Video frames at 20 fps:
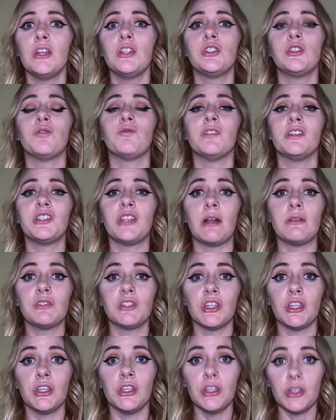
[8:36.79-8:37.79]
to reach out
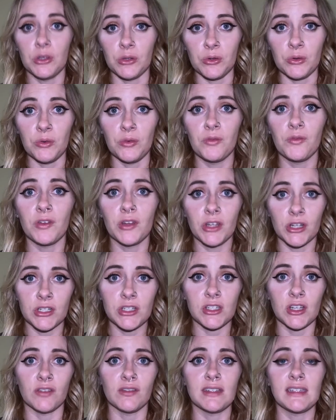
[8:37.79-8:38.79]
to you for your
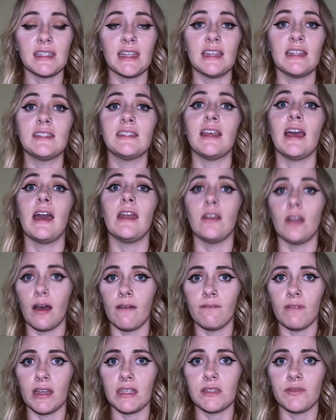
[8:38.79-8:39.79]
services and
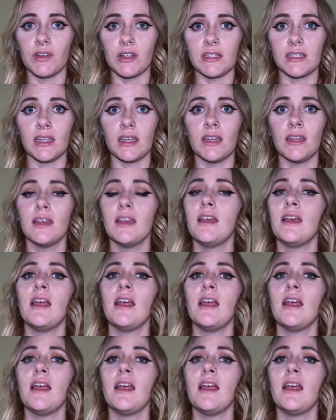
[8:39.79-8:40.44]
not vice versa.